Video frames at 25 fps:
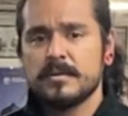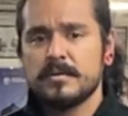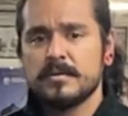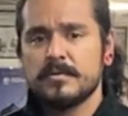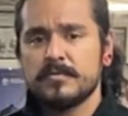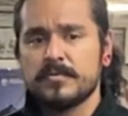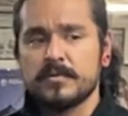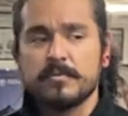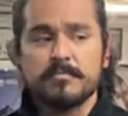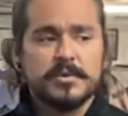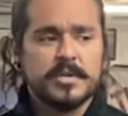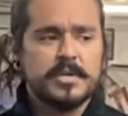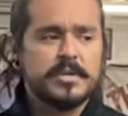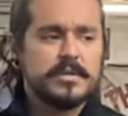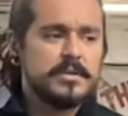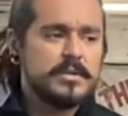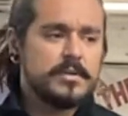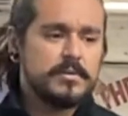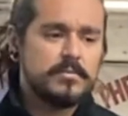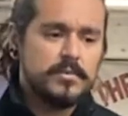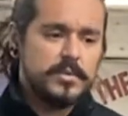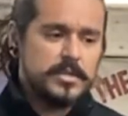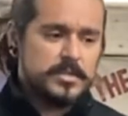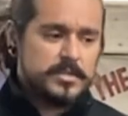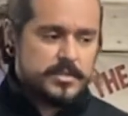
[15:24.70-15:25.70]
For me,
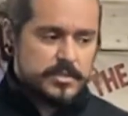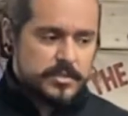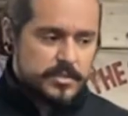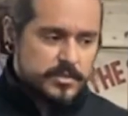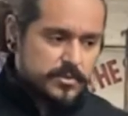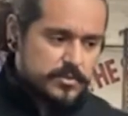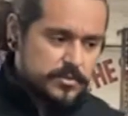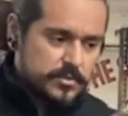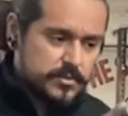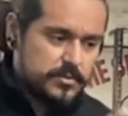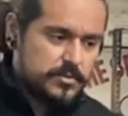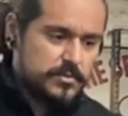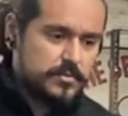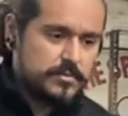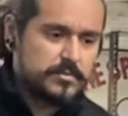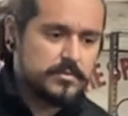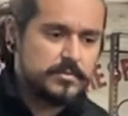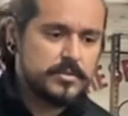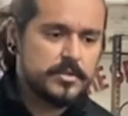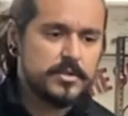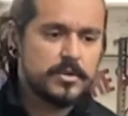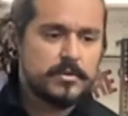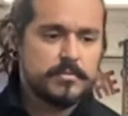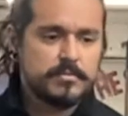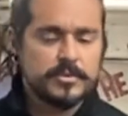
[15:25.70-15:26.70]
it was to
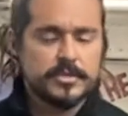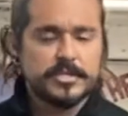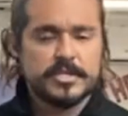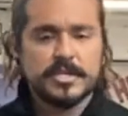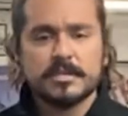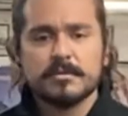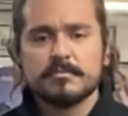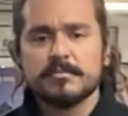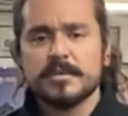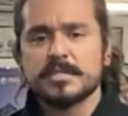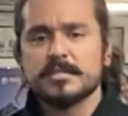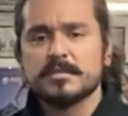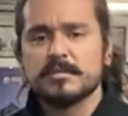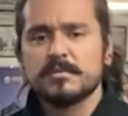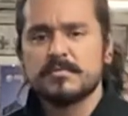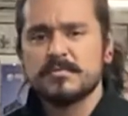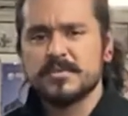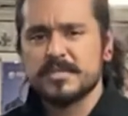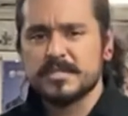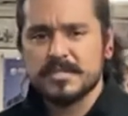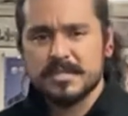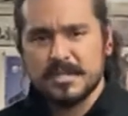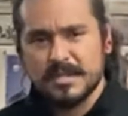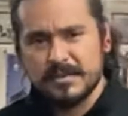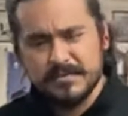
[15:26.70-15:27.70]
you know protect myself,
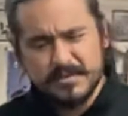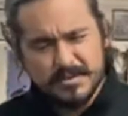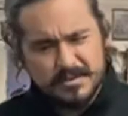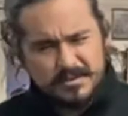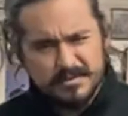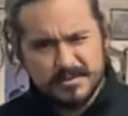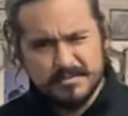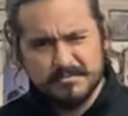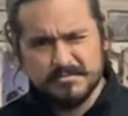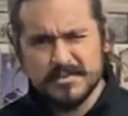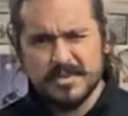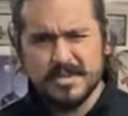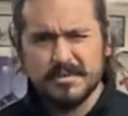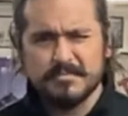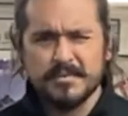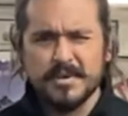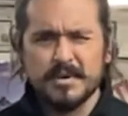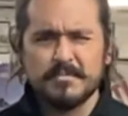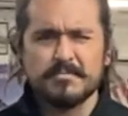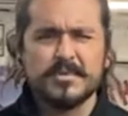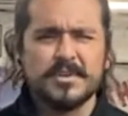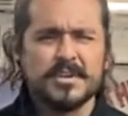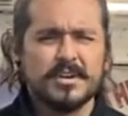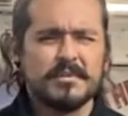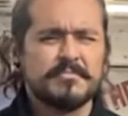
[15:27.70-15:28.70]
which I feel I'm,
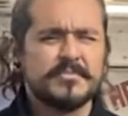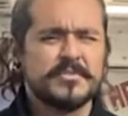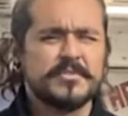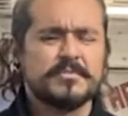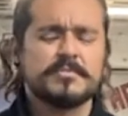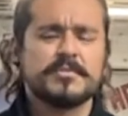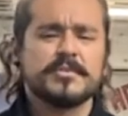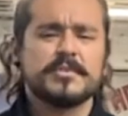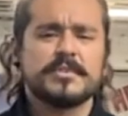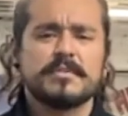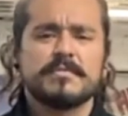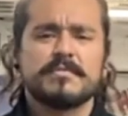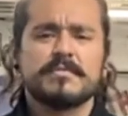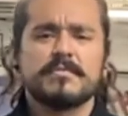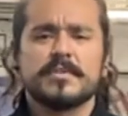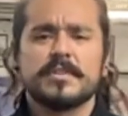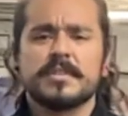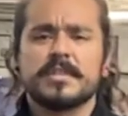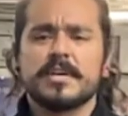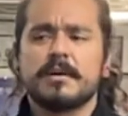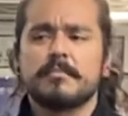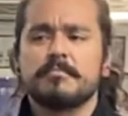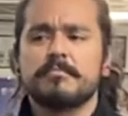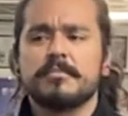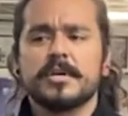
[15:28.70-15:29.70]
I'm comfortable enough with
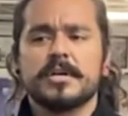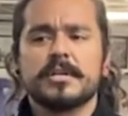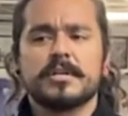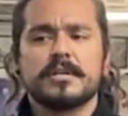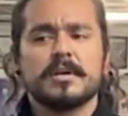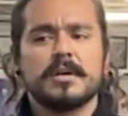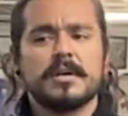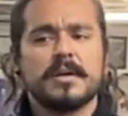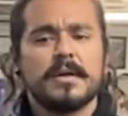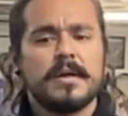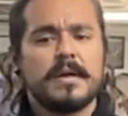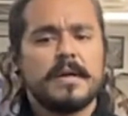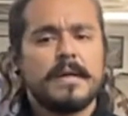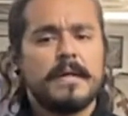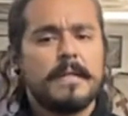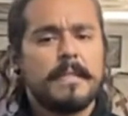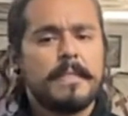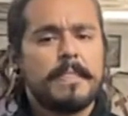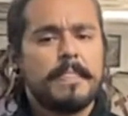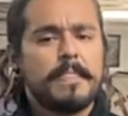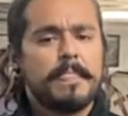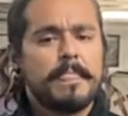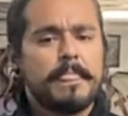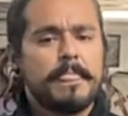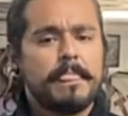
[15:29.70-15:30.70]
that. But
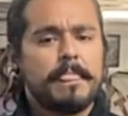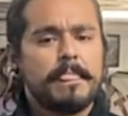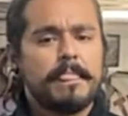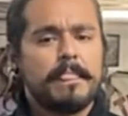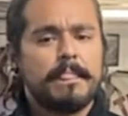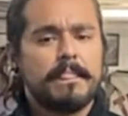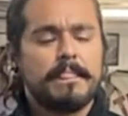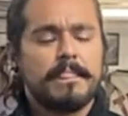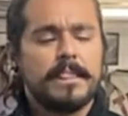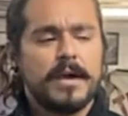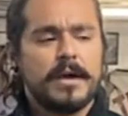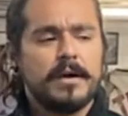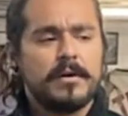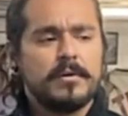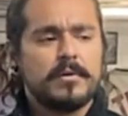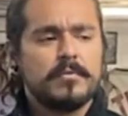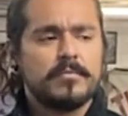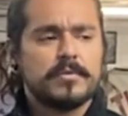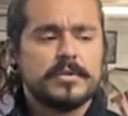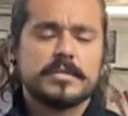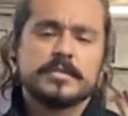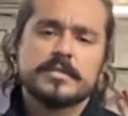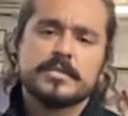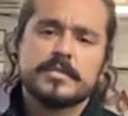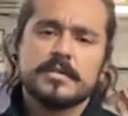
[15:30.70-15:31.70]
now I
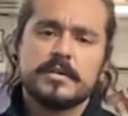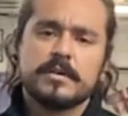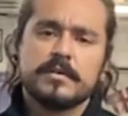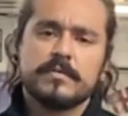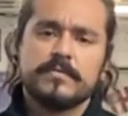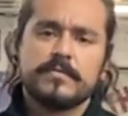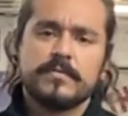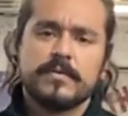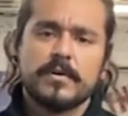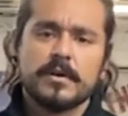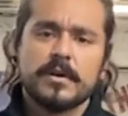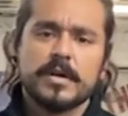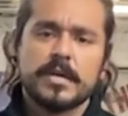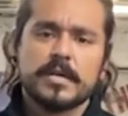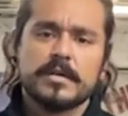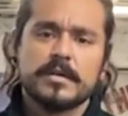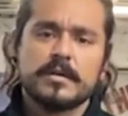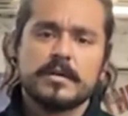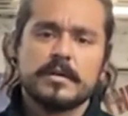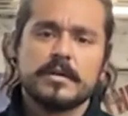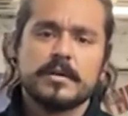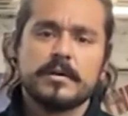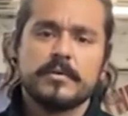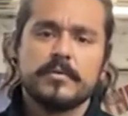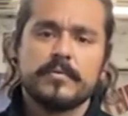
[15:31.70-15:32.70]
want to see how far I
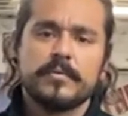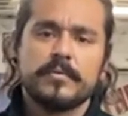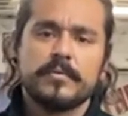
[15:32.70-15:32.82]
can go.